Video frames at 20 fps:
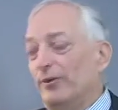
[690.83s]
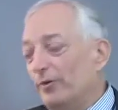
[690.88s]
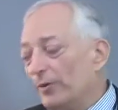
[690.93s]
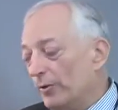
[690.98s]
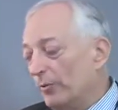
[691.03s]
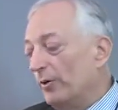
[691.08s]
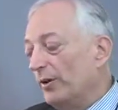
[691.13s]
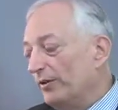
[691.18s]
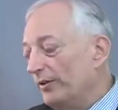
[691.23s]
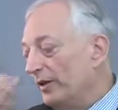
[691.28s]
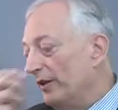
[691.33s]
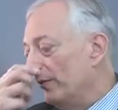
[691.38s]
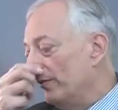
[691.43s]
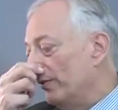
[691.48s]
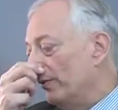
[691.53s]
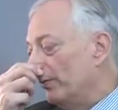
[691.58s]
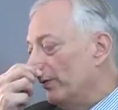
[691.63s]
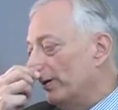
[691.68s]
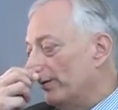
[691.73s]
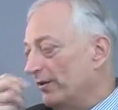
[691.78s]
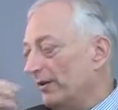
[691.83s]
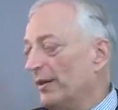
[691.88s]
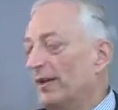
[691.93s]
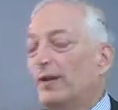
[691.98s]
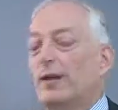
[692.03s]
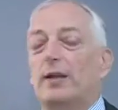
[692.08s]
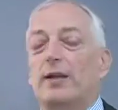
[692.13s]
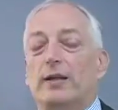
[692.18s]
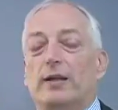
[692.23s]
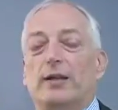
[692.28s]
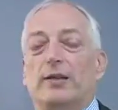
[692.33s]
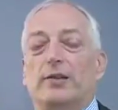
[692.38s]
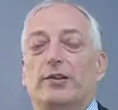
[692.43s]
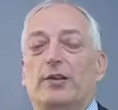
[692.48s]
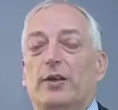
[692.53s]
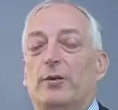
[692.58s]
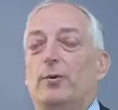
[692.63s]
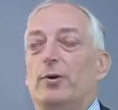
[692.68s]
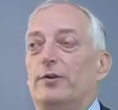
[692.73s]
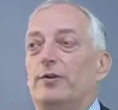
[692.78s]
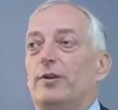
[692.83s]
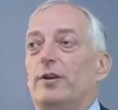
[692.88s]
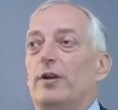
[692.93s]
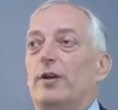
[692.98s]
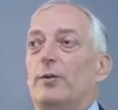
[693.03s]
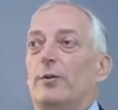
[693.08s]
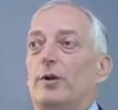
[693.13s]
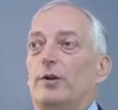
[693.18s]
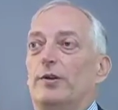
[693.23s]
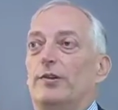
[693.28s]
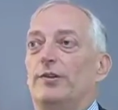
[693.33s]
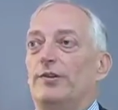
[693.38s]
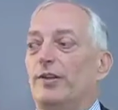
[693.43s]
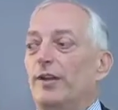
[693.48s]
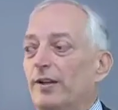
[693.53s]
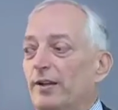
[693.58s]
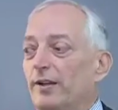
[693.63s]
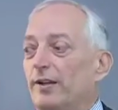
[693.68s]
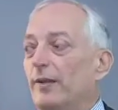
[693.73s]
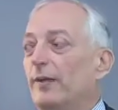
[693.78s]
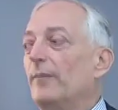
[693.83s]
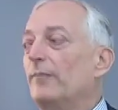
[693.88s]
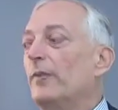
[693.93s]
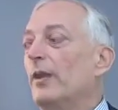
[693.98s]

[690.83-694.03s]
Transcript: Of course, what's in it for Russia is they want to go on selling